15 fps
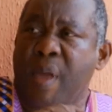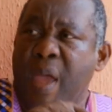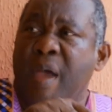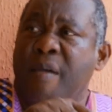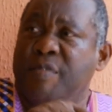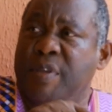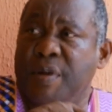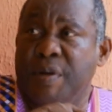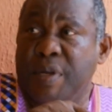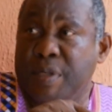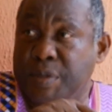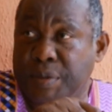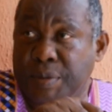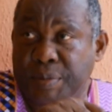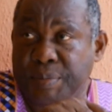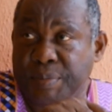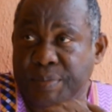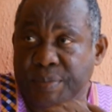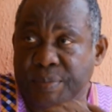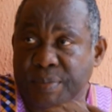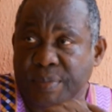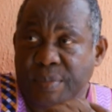I have generator.
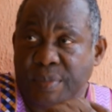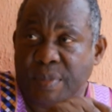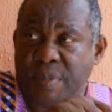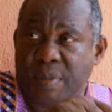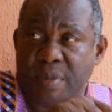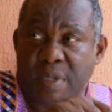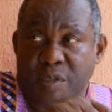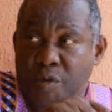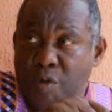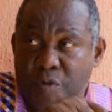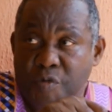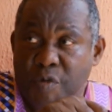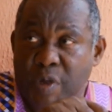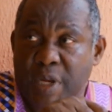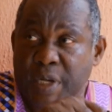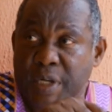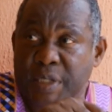There's no fuel in